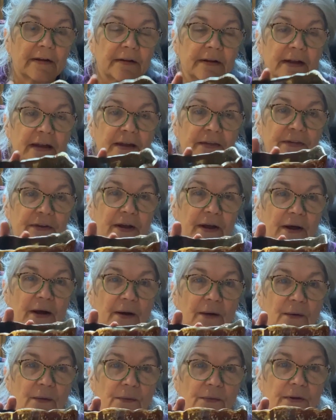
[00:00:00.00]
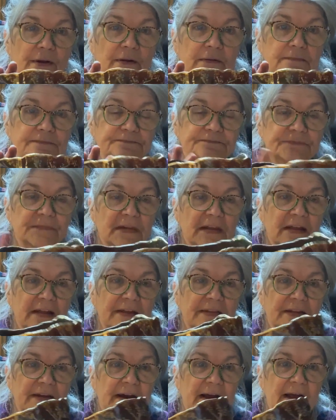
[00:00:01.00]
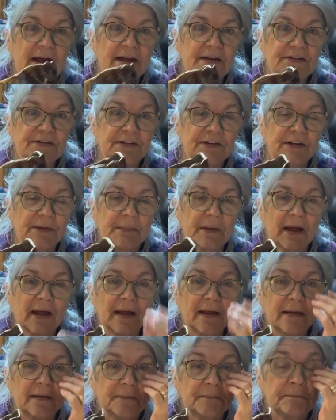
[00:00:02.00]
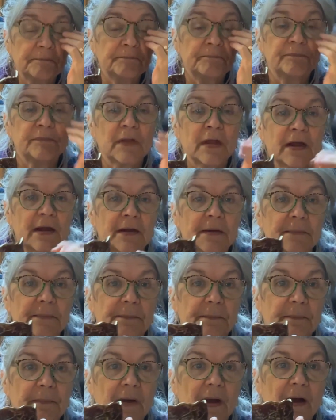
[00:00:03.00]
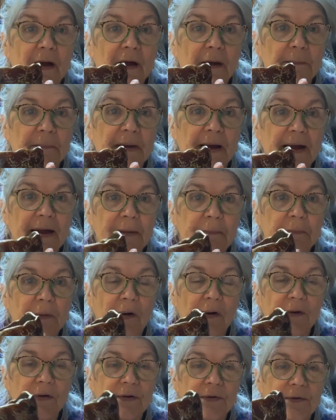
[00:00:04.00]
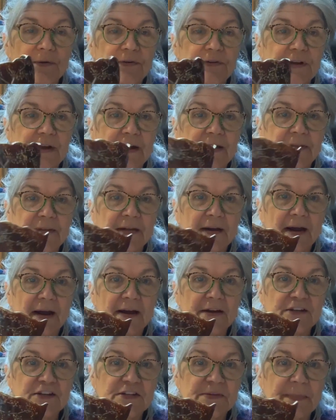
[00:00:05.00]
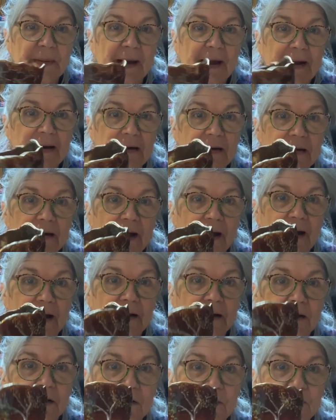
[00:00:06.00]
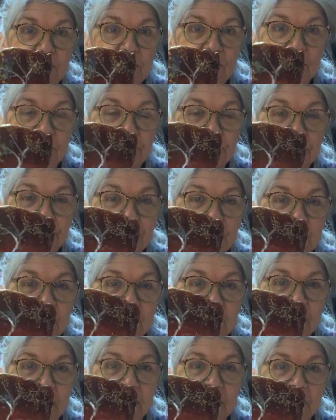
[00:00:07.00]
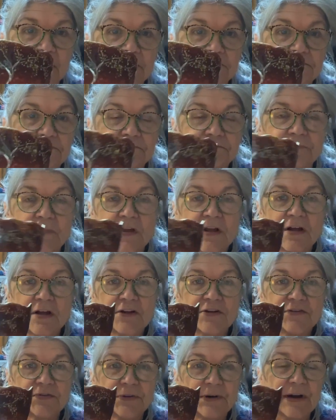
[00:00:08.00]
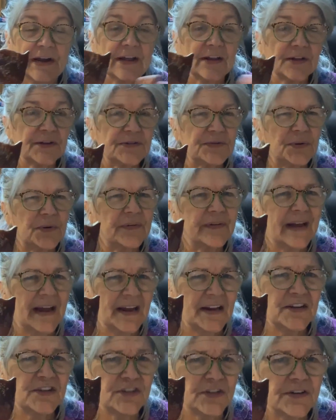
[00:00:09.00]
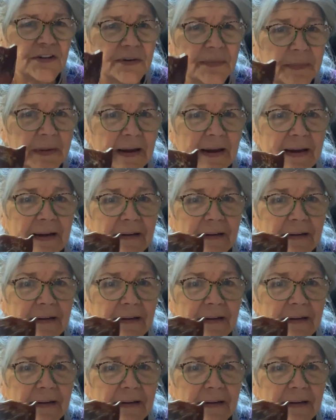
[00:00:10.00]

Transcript: in the gold, and then I took my paint markers and then I just painted on a little tree. It looks sort of Asian to me,